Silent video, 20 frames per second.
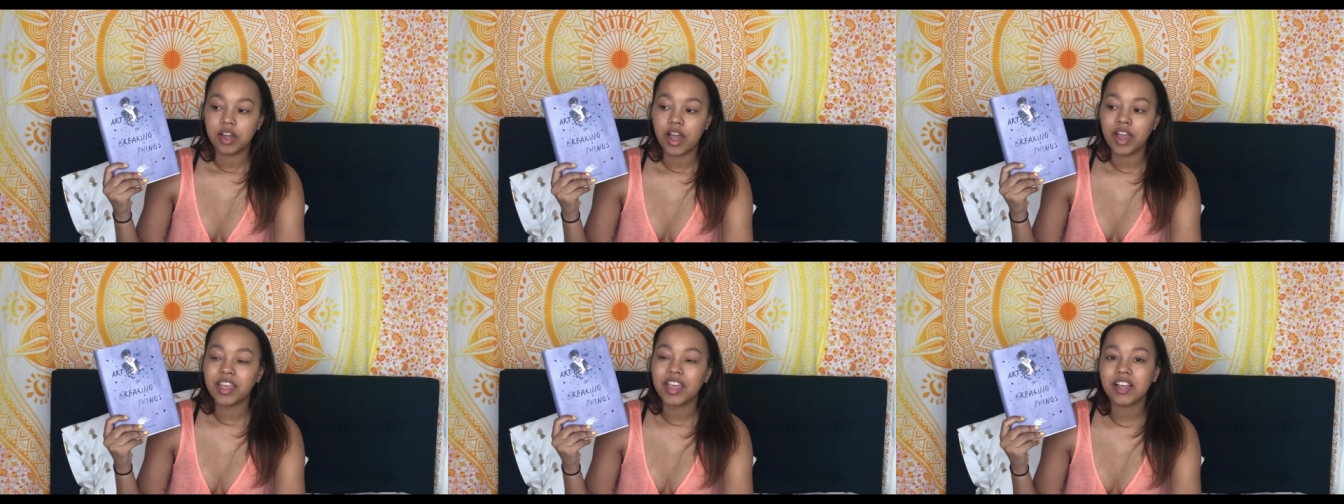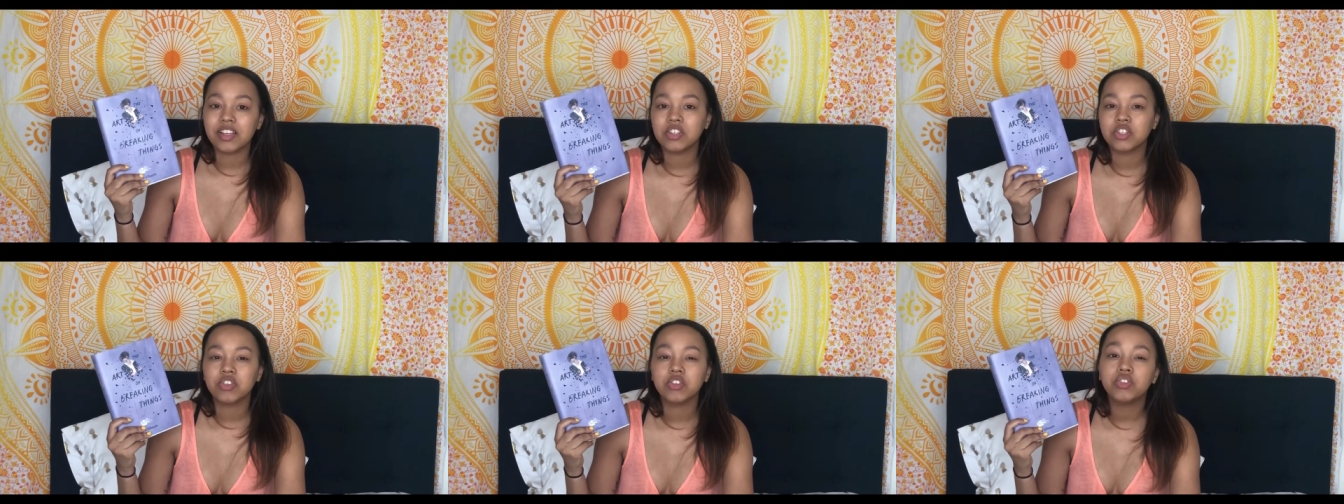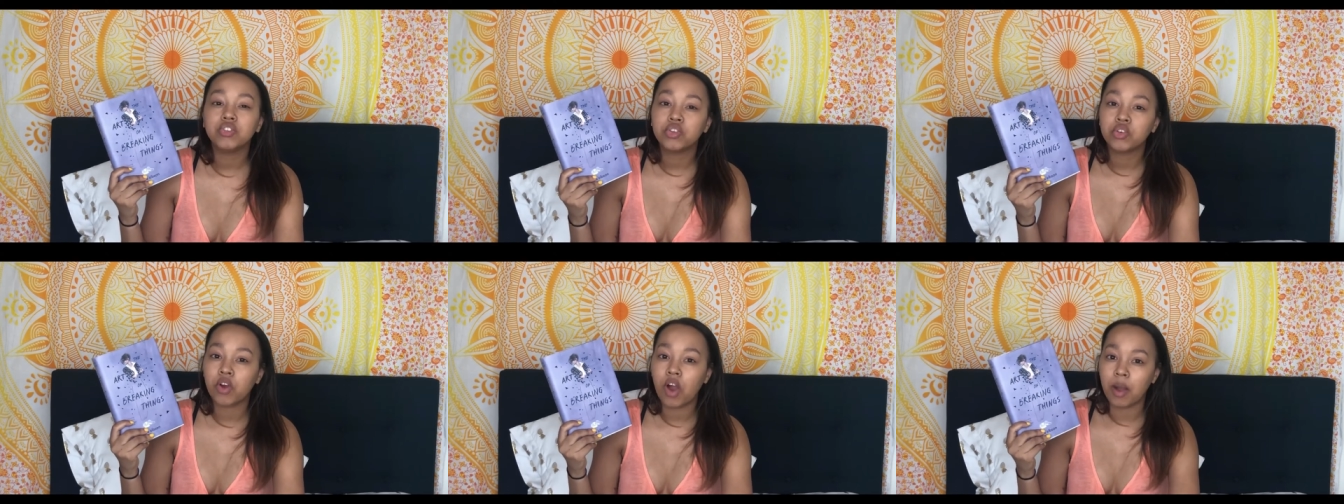I guess,
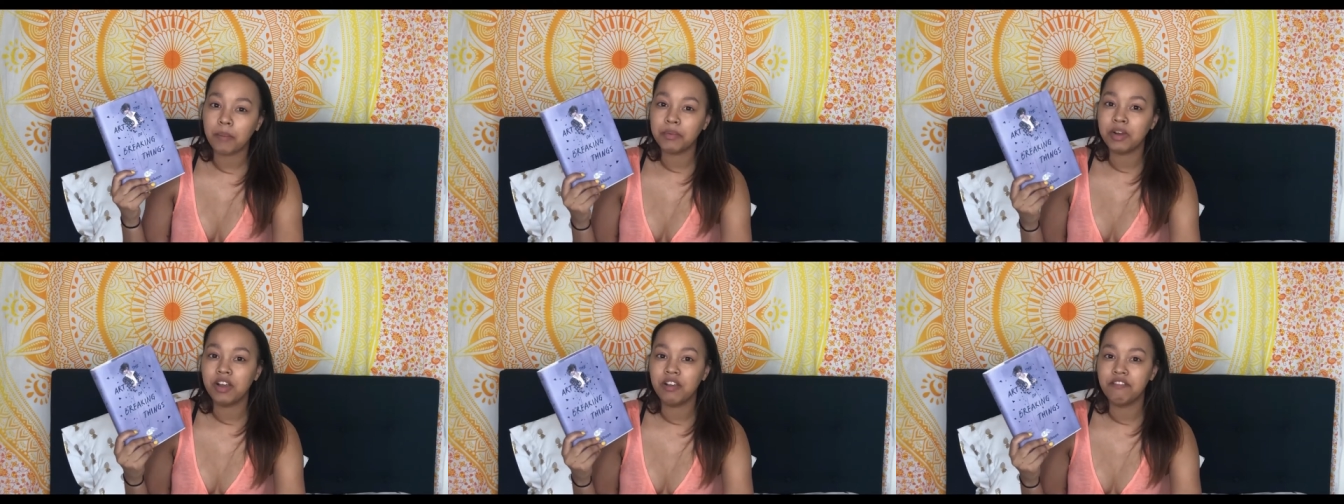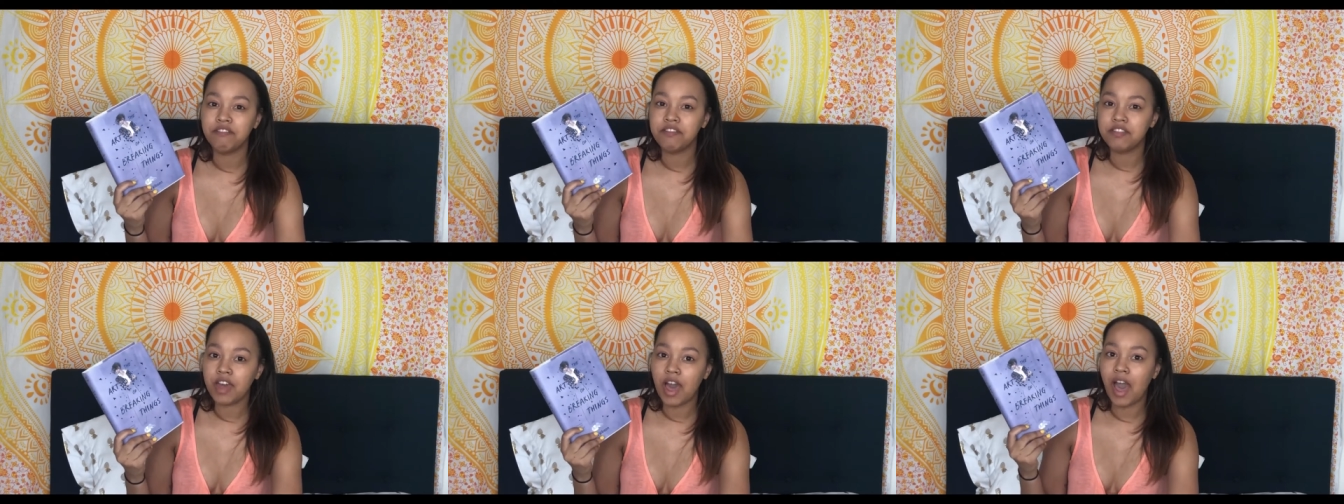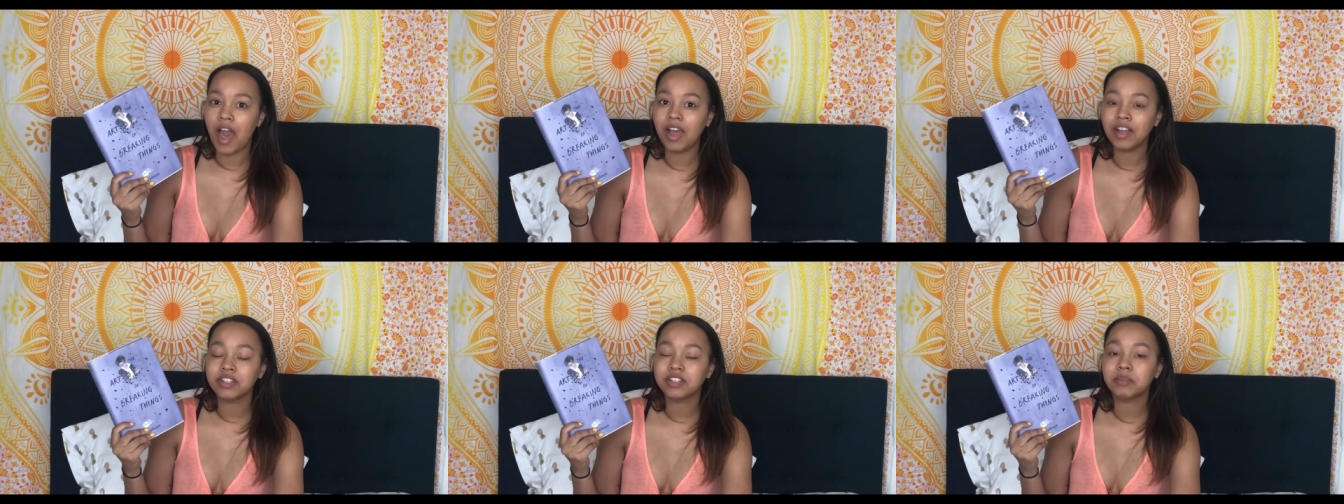the trauma of
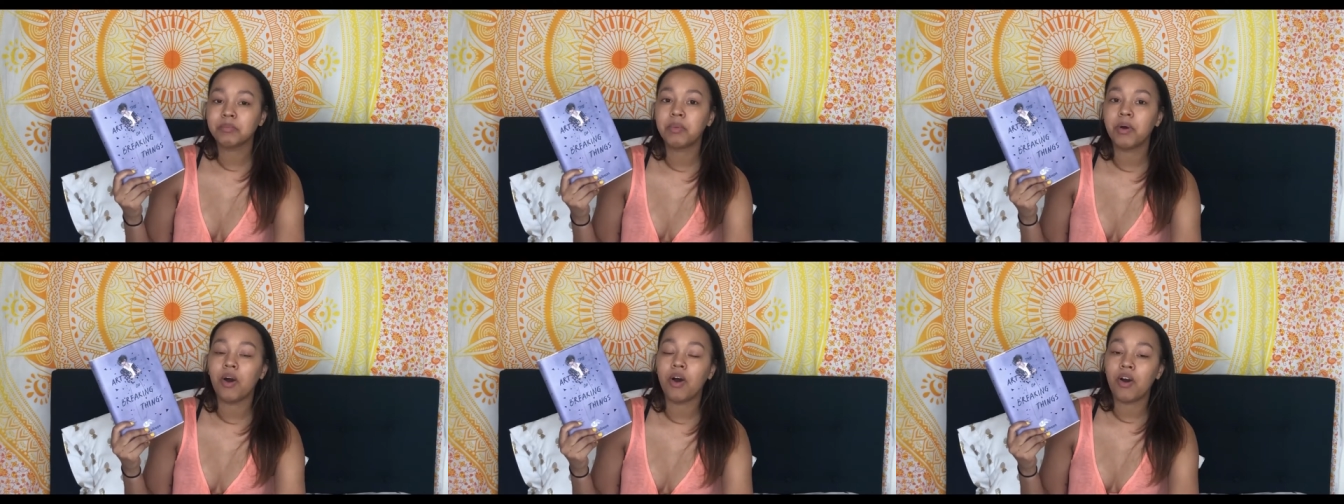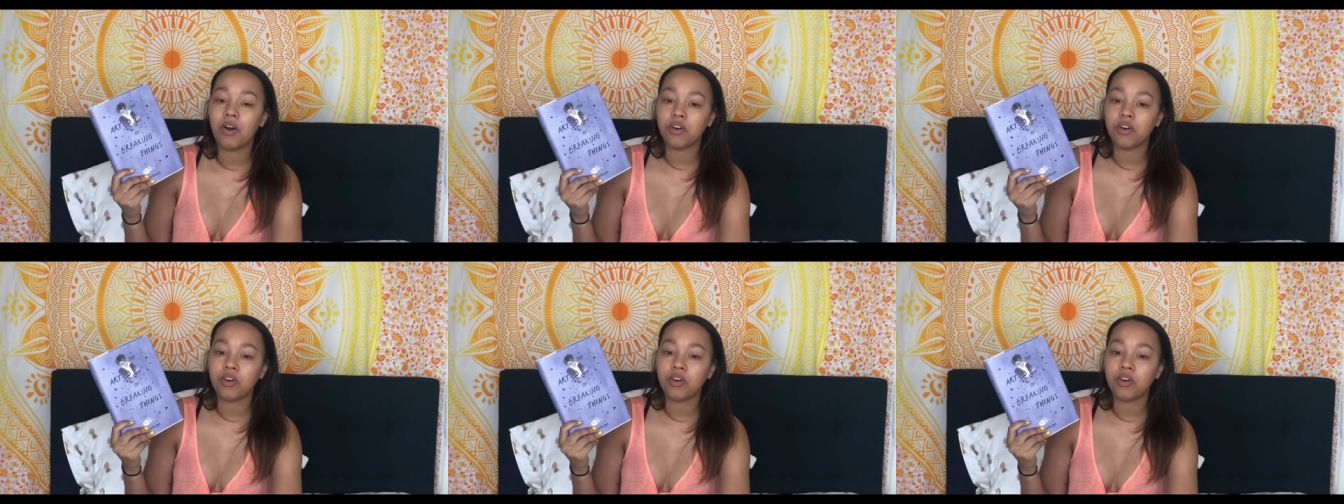that, but